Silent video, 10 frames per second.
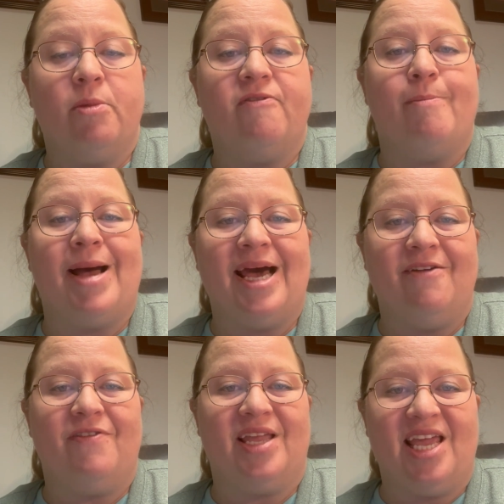of
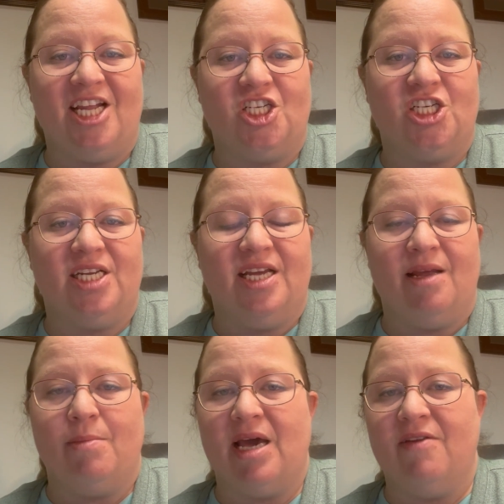modification.
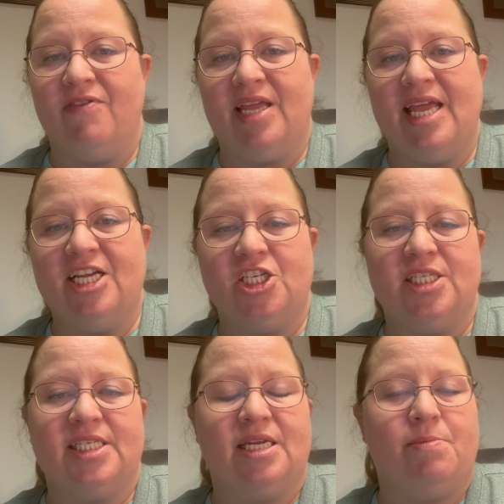And
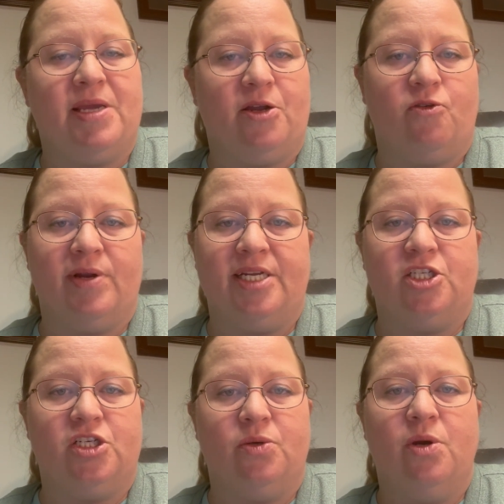modifications can be agreed
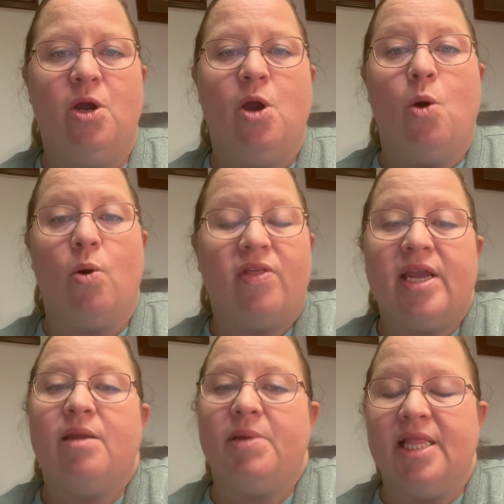to, or they
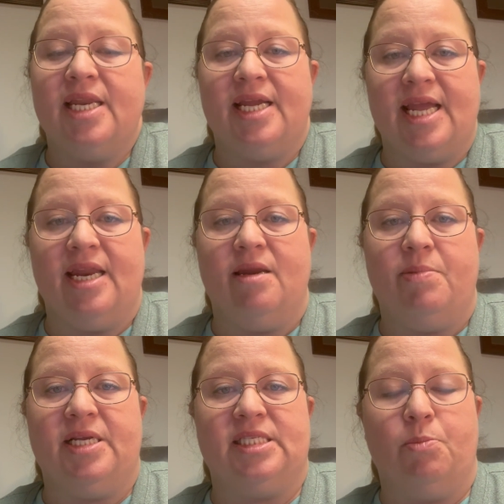can be litigated
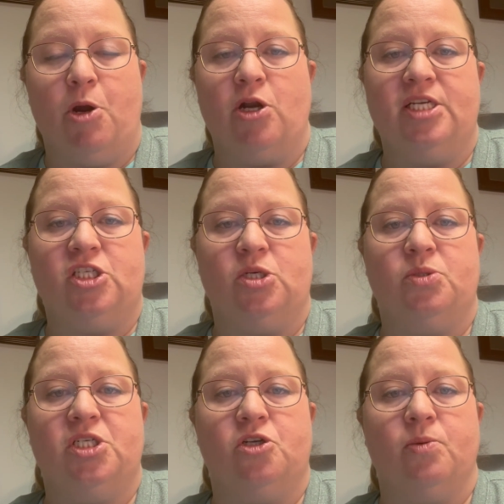because the parties
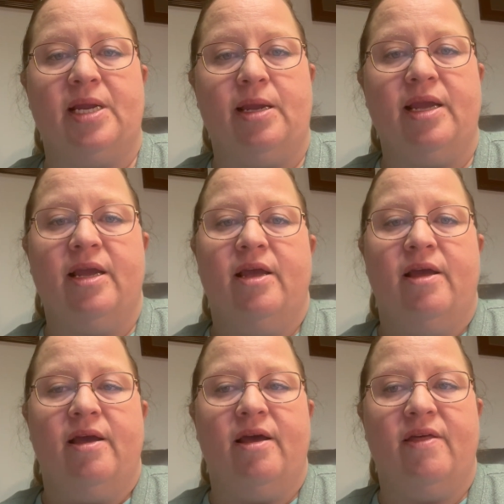don't agree
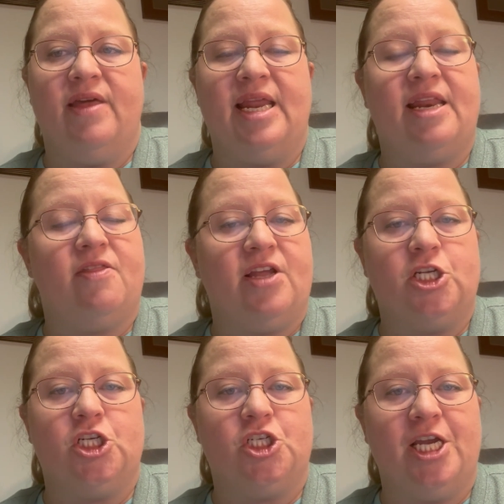that anything
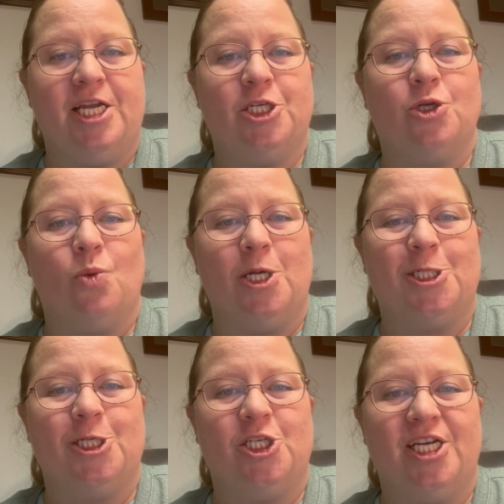should change or what
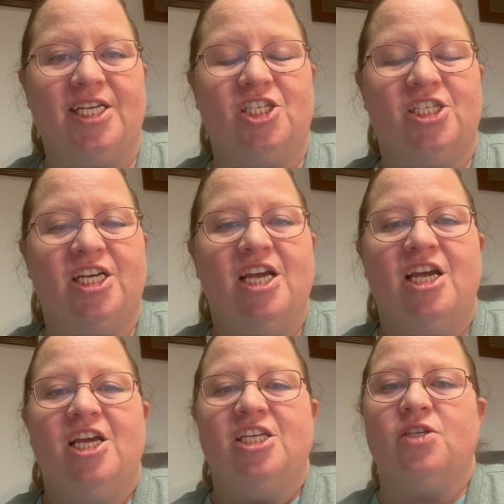should change.
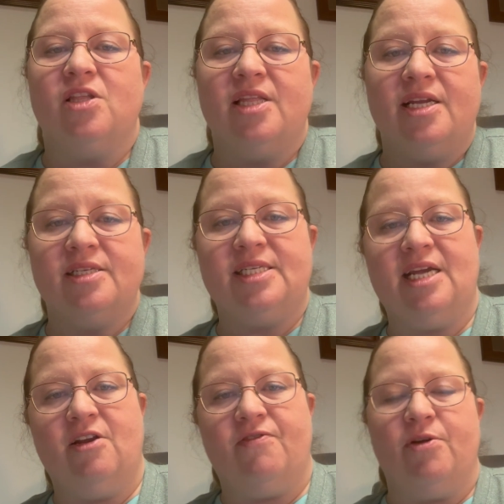So the legal
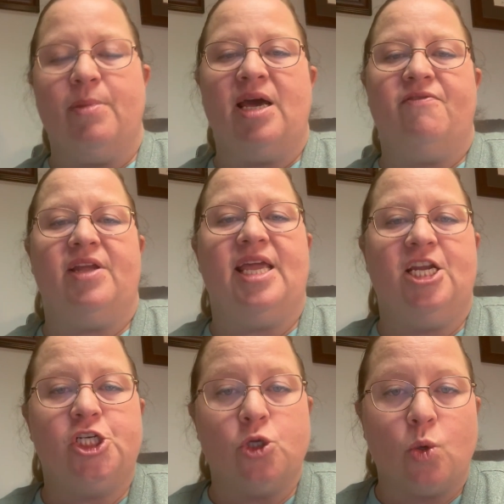standard for
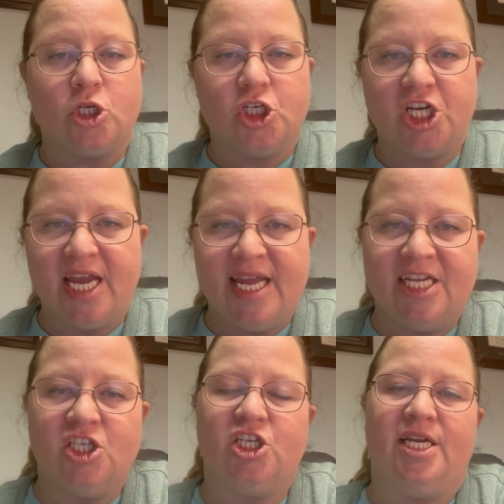modification or
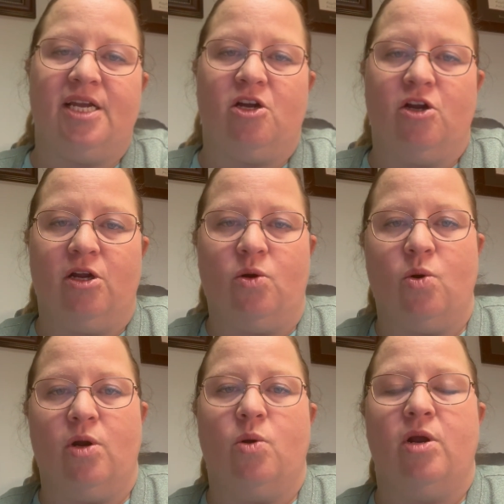changing a current
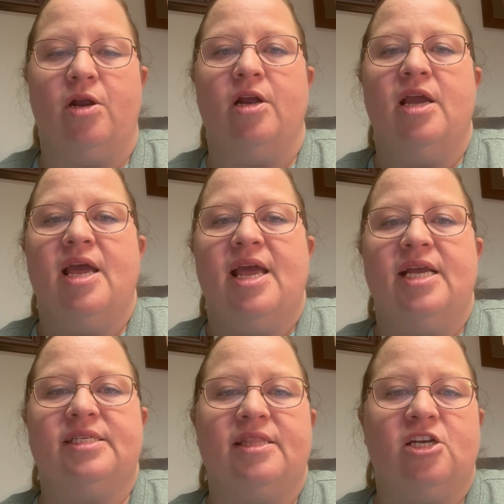court order
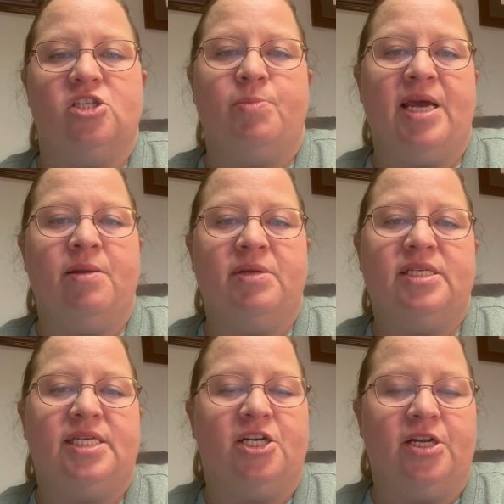is that there's been a
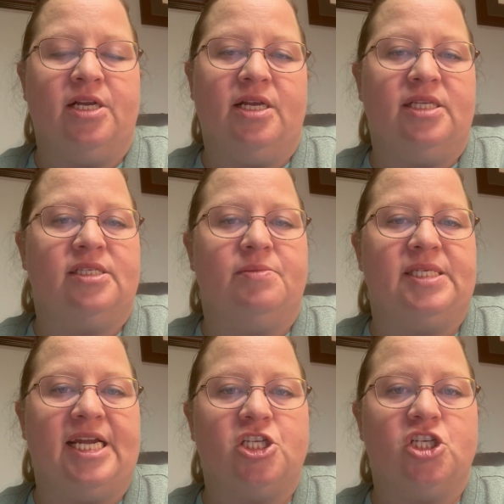material and
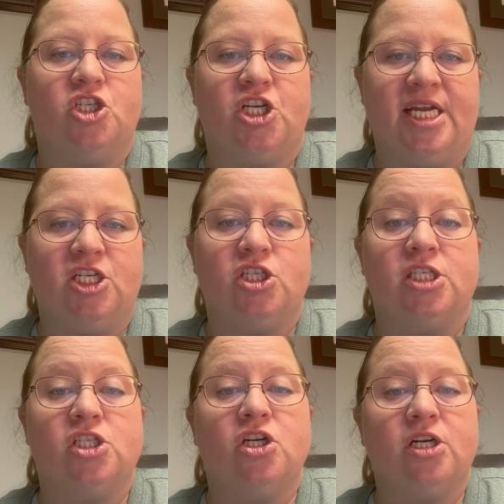substantial change in
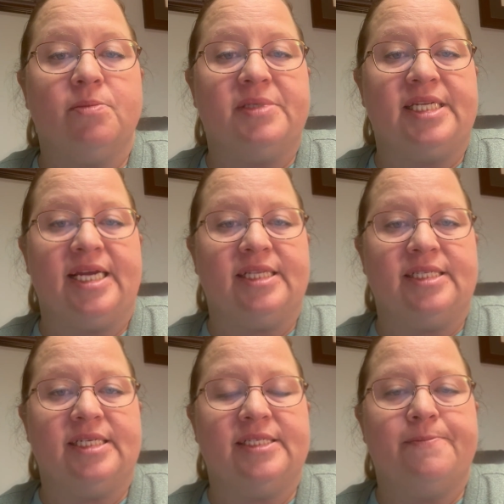
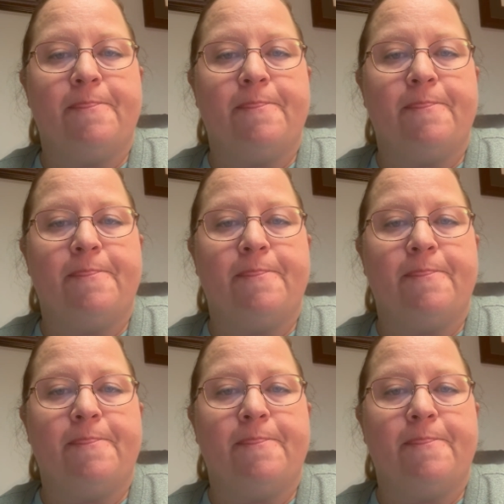circumstances.